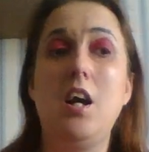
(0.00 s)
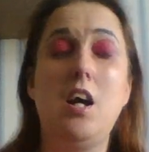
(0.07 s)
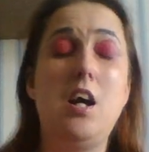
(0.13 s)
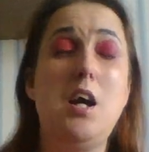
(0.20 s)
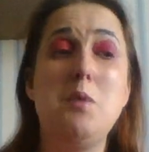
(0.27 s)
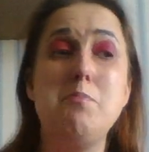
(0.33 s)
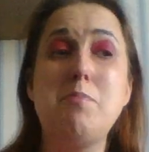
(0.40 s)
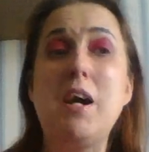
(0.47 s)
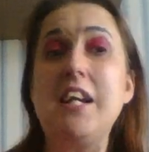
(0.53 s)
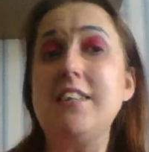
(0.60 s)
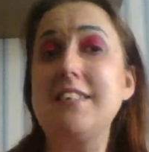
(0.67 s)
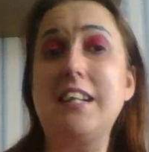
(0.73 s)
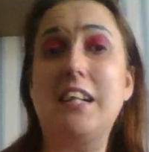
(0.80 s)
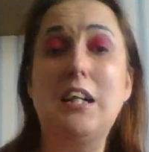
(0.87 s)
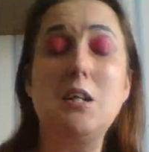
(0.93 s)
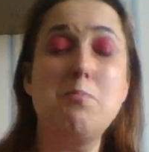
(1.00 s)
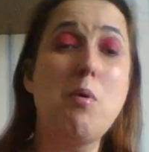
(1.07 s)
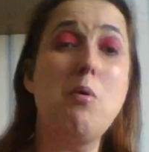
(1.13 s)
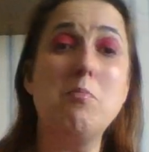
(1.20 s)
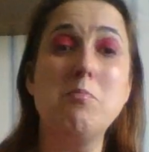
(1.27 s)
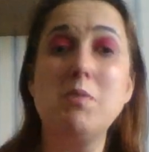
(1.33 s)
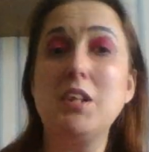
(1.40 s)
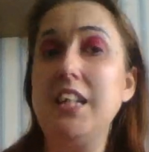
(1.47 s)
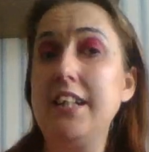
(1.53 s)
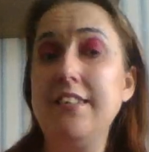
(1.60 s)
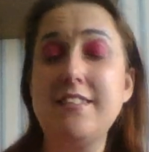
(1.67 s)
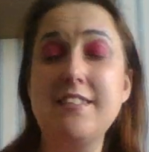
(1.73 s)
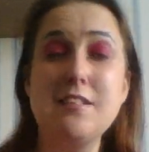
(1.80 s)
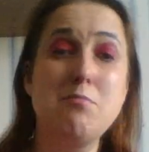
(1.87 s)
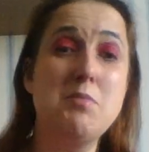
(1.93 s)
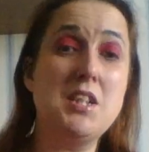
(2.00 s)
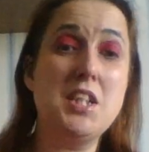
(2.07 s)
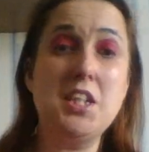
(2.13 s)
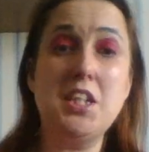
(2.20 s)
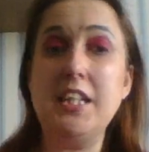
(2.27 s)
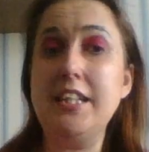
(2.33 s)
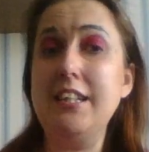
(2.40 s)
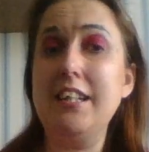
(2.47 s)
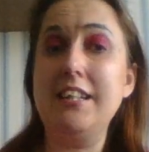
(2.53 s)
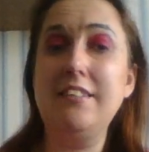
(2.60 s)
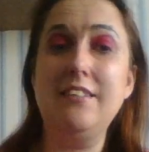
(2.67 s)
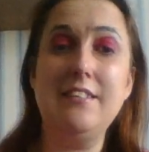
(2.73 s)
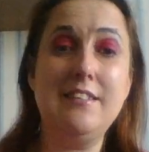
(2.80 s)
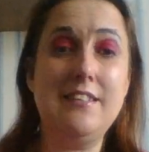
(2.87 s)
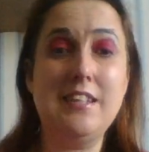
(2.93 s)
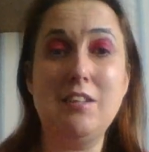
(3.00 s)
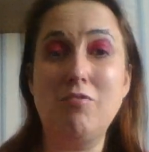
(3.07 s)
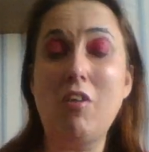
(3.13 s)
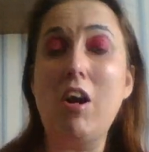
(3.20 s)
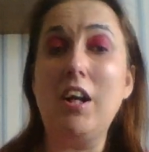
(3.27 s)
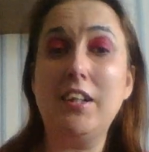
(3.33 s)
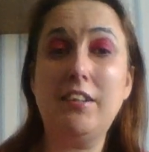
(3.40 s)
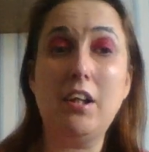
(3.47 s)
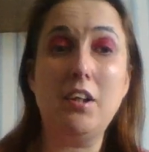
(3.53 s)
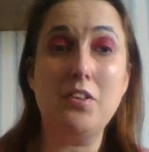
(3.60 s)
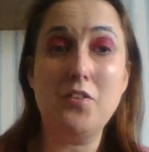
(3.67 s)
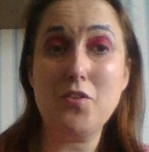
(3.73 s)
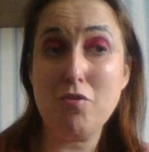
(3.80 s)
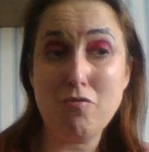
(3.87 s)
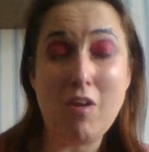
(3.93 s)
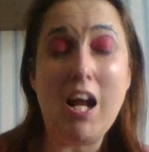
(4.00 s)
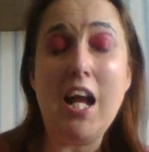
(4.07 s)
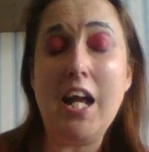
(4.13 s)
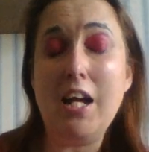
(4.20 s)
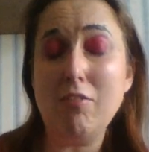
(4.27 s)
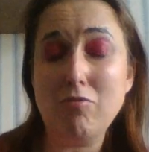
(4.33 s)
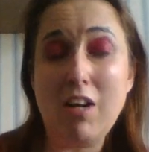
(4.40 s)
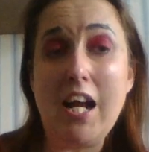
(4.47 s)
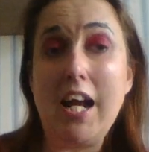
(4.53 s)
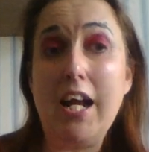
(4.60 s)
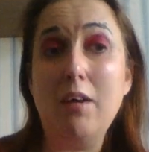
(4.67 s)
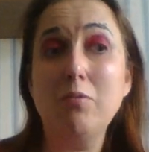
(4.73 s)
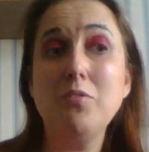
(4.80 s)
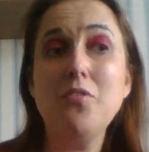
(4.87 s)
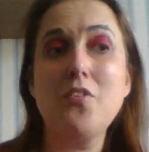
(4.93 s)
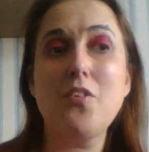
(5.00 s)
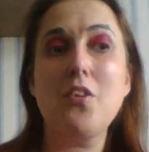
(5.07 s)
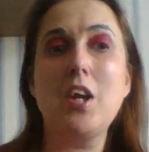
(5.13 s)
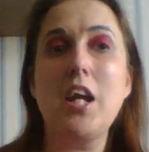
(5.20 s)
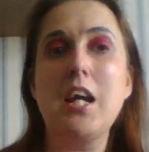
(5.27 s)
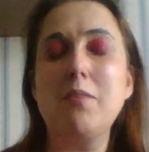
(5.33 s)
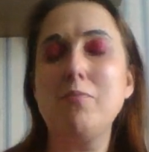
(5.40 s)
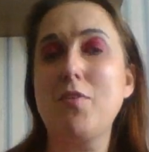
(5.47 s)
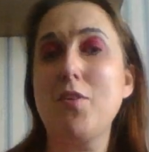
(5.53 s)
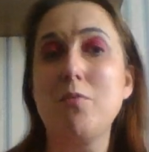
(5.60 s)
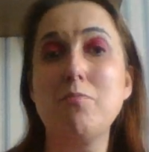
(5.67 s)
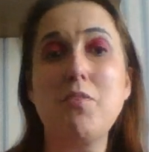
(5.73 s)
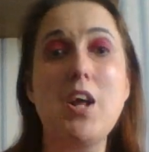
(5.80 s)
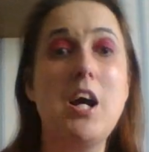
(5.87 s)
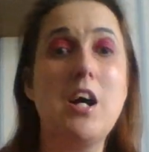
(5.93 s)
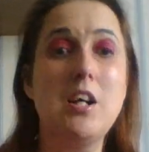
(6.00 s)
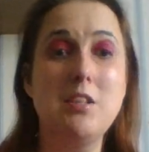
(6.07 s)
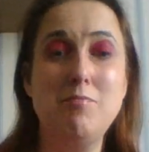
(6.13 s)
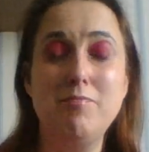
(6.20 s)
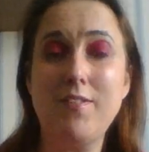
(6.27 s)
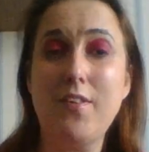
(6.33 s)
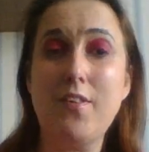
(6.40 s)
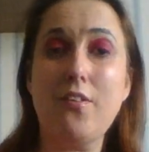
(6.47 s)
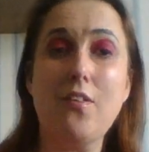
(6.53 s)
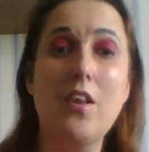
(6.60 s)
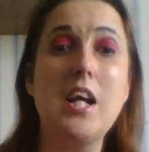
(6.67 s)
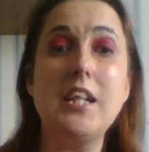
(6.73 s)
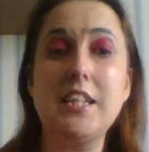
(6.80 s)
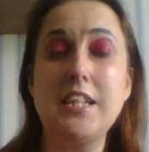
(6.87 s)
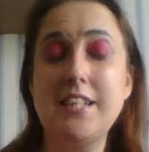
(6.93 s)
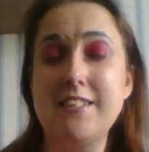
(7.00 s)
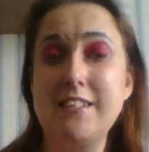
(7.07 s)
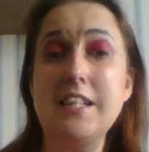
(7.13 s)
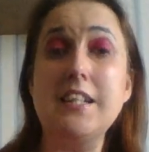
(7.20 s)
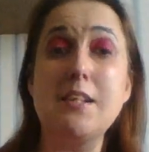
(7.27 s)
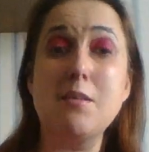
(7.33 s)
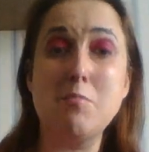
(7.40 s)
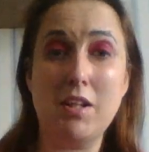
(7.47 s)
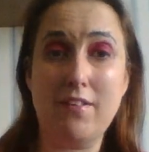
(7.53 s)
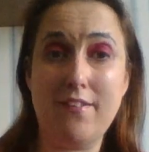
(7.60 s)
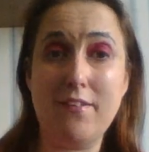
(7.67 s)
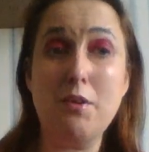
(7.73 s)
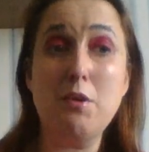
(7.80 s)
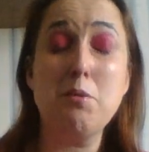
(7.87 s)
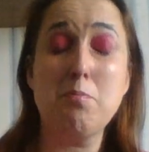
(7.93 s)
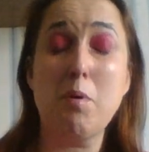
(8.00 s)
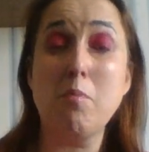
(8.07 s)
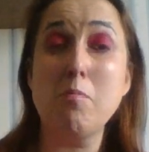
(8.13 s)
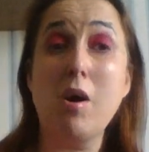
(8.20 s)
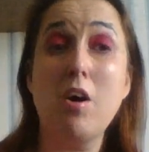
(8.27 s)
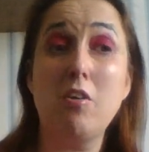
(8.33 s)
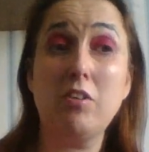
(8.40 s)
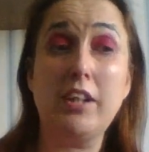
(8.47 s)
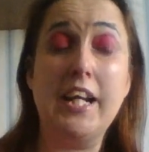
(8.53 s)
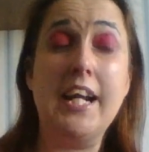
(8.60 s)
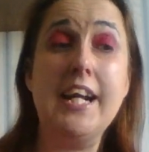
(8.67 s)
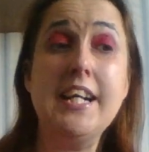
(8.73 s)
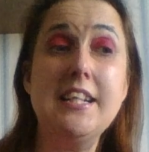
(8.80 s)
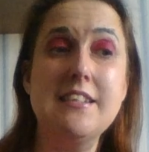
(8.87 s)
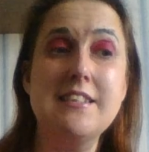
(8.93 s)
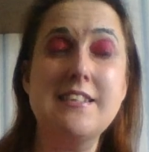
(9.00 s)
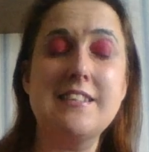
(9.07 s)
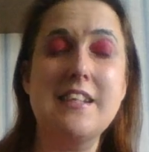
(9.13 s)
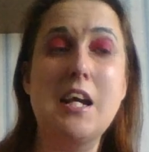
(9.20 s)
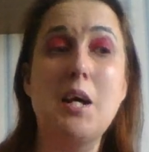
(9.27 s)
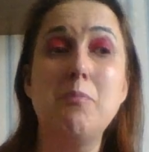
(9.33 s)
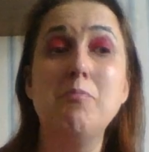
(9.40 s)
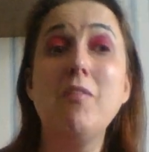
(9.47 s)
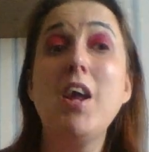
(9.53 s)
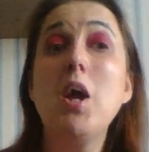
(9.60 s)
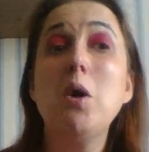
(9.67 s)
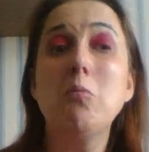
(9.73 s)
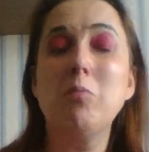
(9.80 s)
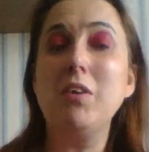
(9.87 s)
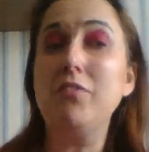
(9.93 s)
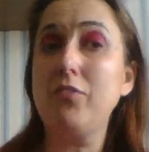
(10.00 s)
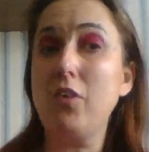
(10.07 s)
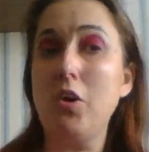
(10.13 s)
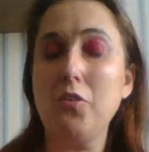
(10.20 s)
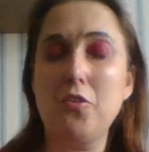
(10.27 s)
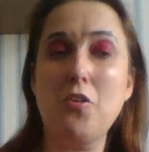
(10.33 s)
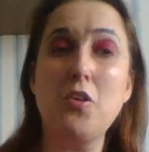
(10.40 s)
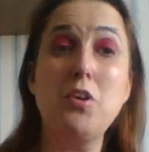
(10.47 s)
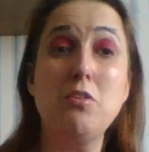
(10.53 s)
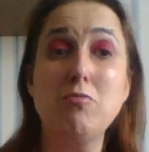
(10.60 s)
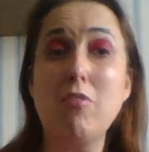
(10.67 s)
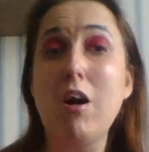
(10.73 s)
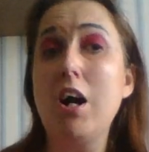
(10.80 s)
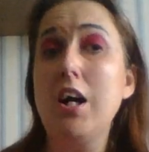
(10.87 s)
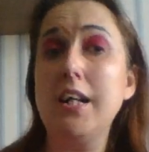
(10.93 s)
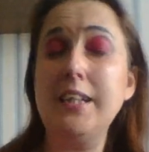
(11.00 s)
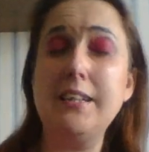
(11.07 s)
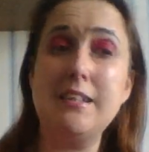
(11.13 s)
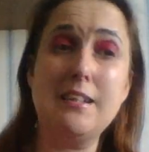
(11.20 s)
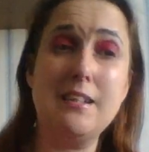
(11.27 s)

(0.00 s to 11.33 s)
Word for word: uh, basically put money into a machine and the ride goes ra uh, round. Um, uh, sometimes you see them at supermarkets. Um, we've got two rides